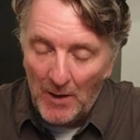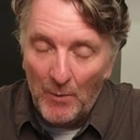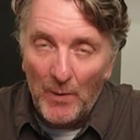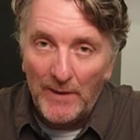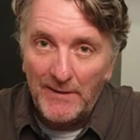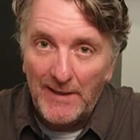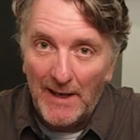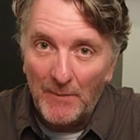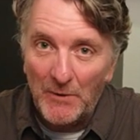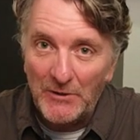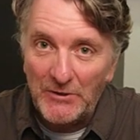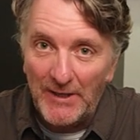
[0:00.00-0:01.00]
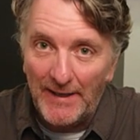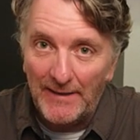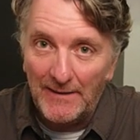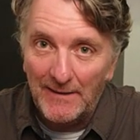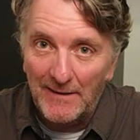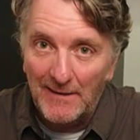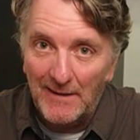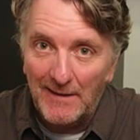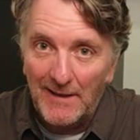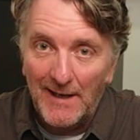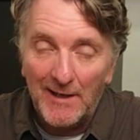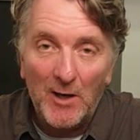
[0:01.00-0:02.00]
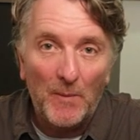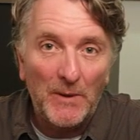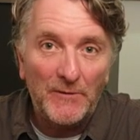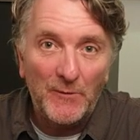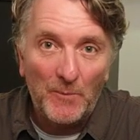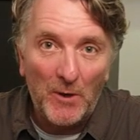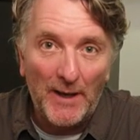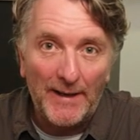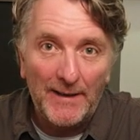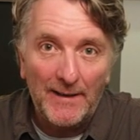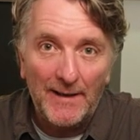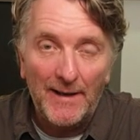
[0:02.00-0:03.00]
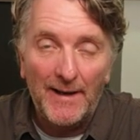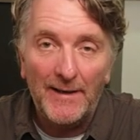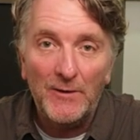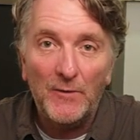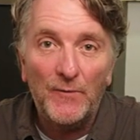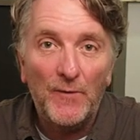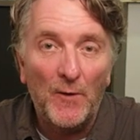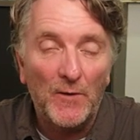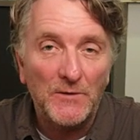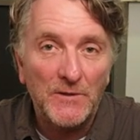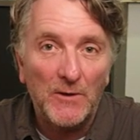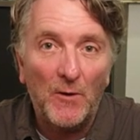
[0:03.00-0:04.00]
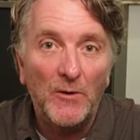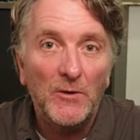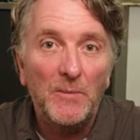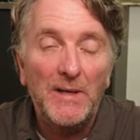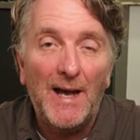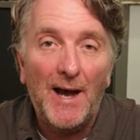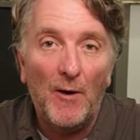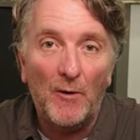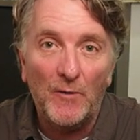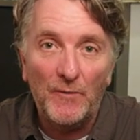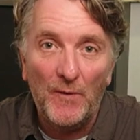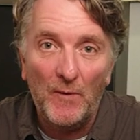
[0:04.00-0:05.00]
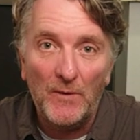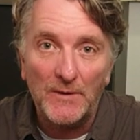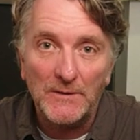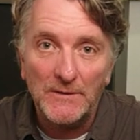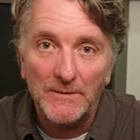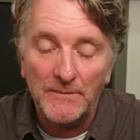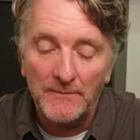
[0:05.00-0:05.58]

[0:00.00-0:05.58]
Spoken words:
when camera shake can come into play and your photos are going to be out of focus.